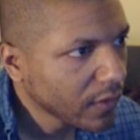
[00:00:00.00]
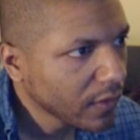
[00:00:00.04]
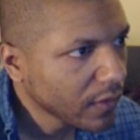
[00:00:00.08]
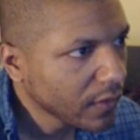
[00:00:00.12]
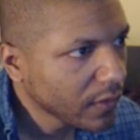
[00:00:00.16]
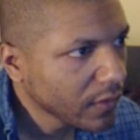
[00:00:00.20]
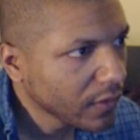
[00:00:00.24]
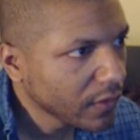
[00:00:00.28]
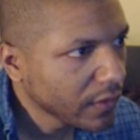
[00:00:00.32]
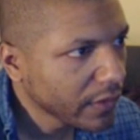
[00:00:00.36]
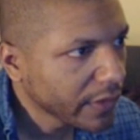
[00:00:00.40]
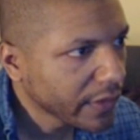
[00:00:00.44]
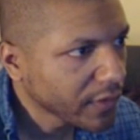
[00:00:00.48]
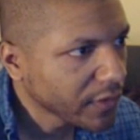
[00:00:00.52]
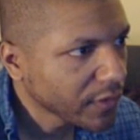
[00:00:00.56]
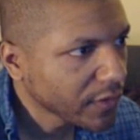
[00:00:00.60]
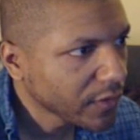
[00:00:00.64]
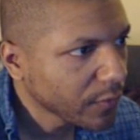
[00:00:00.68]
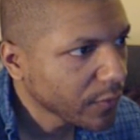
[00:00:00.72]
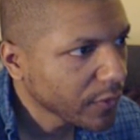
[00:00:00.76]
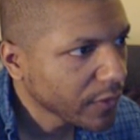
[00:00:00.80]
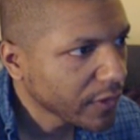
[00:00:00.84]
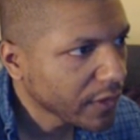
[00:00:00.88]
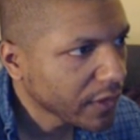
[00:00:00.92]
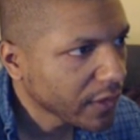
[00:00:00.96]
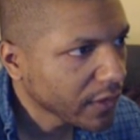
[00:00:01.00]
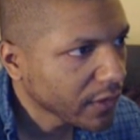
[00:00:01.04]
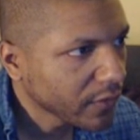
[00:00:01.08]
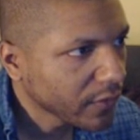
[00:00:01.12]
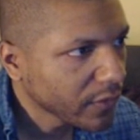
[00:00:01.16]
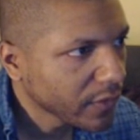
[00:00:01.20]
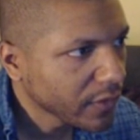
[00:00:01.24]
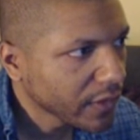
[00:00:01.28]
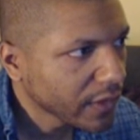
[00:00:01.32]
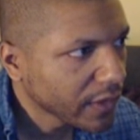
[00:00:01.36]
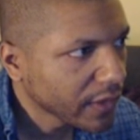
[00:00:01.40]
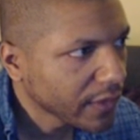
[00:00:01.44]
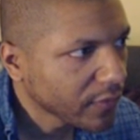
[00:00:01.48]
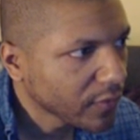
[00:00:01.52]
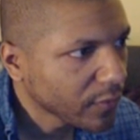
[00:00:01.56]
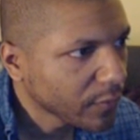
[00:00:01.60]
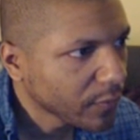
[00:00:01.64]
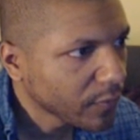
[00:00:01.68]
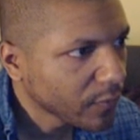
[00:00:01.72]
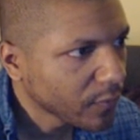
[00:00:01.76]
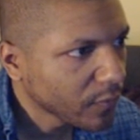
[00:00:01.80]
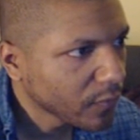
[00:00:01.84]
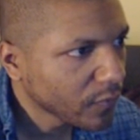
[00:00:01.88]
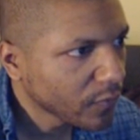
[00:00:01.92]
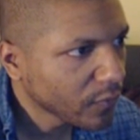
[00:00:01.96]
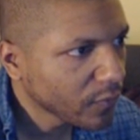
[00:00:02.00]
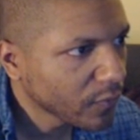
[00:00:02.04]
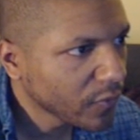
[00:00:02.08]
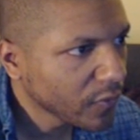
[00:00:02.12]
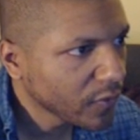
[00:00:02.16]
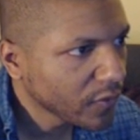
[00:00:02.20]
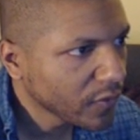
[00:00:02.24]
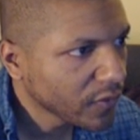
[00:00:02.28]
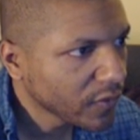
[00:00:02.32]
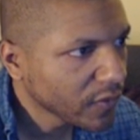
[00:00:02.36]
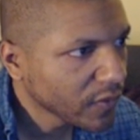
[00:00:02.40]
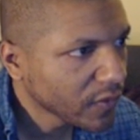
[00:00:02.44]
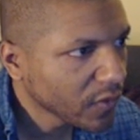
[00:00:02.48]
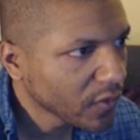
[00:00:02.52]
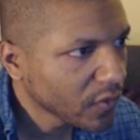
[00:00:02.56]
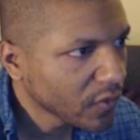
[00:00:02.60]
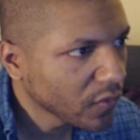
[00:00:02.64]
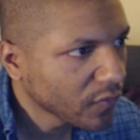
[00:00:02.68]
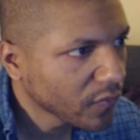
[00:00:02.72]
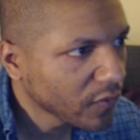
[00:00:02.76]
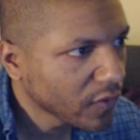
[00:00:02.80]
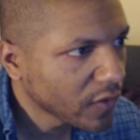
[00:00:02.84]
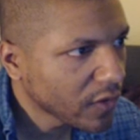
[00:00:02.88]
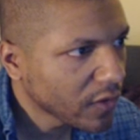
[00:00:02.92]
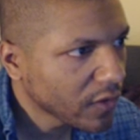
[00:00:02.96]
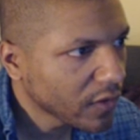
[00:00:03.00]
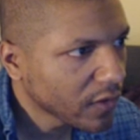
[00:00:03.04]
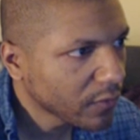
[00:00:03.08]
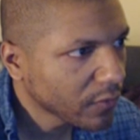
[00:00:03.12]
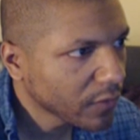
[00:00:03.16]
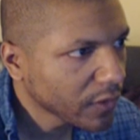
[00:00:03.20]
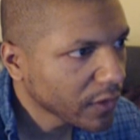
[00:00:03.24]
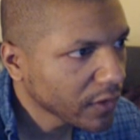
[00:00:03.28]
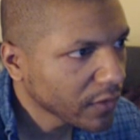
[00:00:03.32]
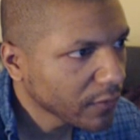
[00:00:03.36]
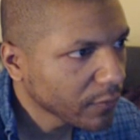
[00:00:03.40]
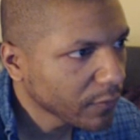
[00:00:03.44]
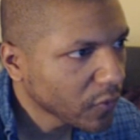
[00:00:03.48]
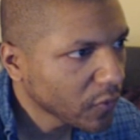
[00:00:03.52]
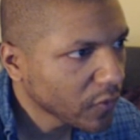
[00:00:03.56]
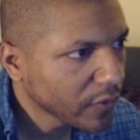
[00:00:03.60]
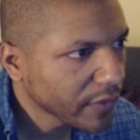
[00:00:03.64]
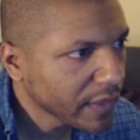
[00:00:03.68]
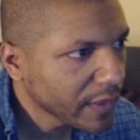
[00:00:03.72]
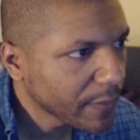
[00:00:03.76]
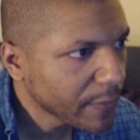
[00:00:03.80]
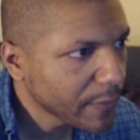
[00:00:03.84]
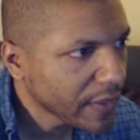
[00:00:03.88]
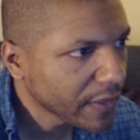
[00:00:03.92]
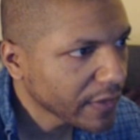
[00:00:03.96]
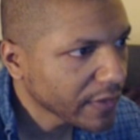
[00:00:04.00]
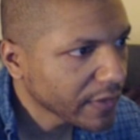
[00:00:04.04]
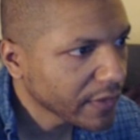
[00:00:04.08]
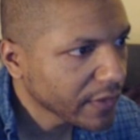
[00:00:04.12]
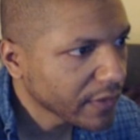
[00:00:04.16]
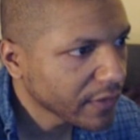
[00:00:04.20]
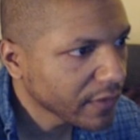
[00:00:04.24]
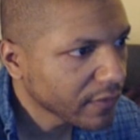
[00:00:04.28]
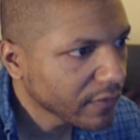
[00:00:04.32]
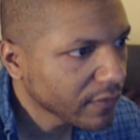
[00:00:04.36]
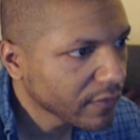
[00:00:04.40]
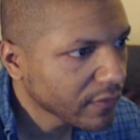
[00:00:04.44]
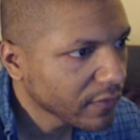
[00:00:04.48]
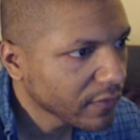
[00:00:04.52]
Here actually we're not going to have it be so far. We're gonna pull that back down.